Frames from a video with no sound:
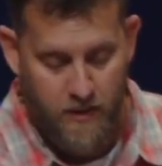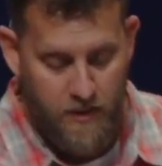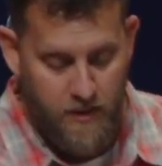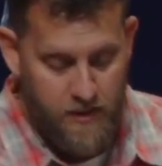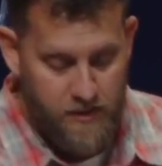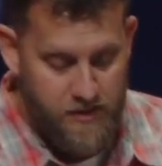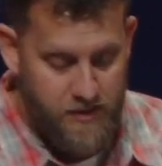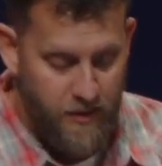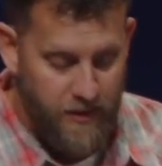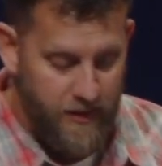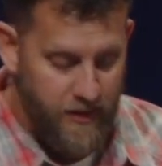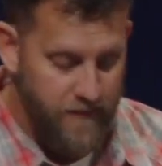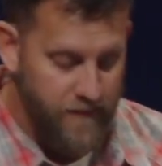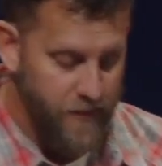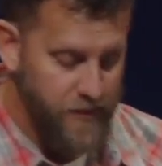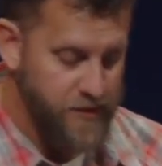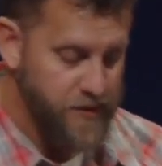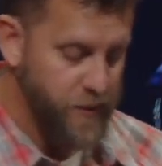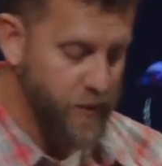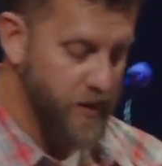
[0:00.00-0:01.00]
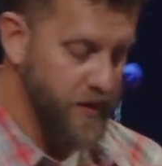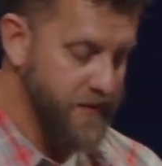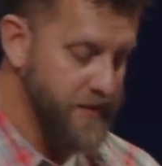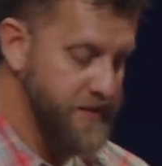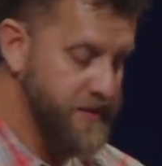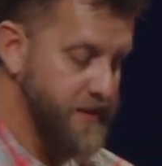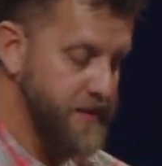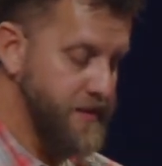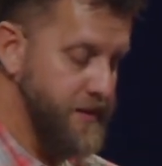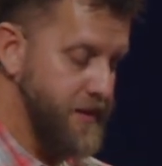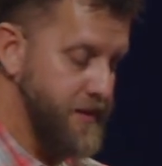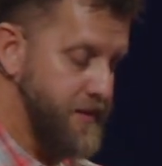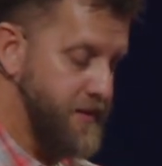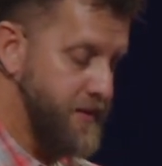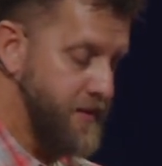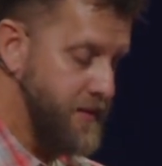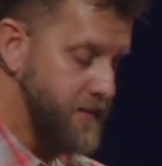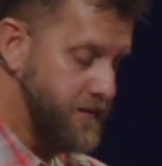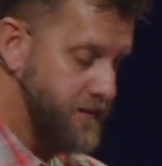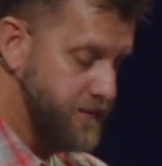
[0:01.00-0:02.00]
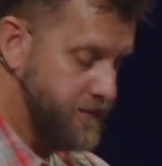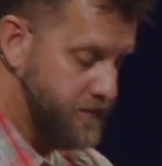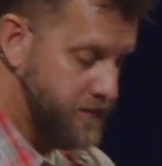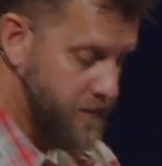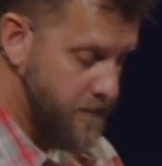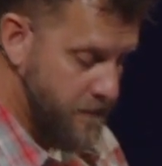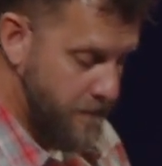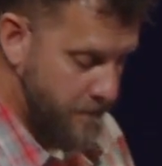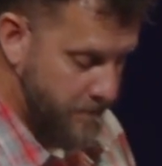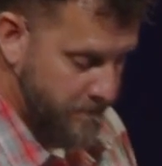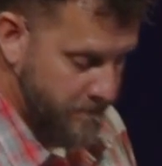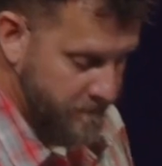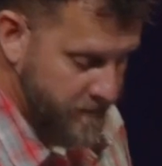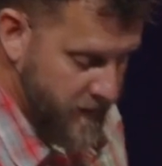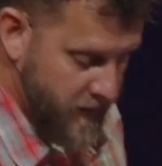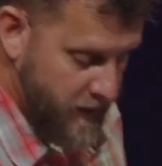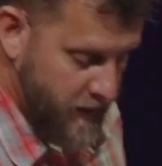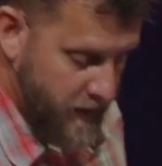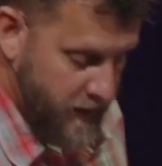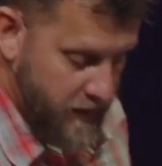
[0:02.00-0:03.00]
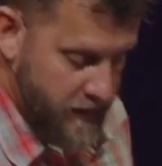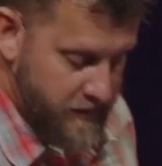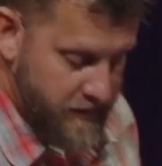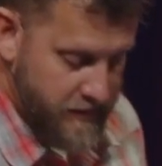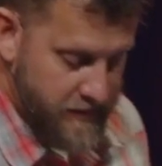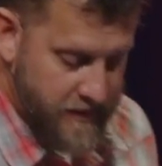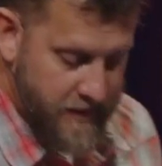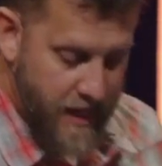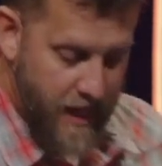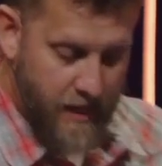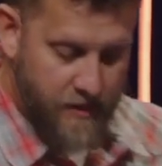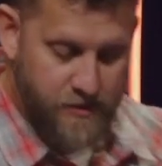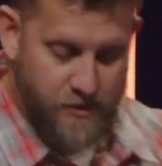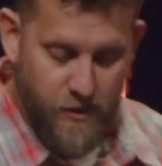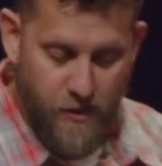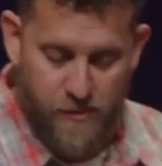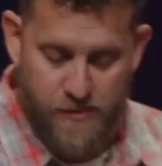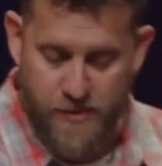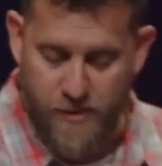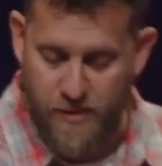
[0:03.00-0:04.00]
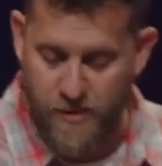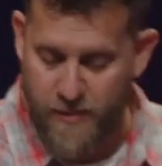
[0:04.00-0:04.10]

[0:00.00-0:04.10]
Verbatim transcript: Starting in verse 12, he says this Since God chose you